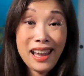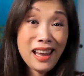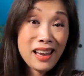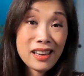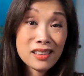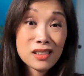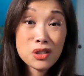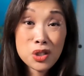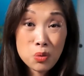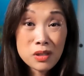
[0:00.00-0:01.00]
And
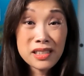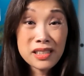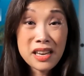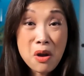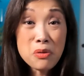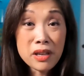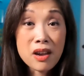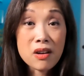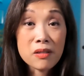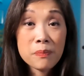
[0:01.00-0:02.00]
she works in
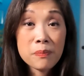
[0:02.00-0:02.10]
healthcare.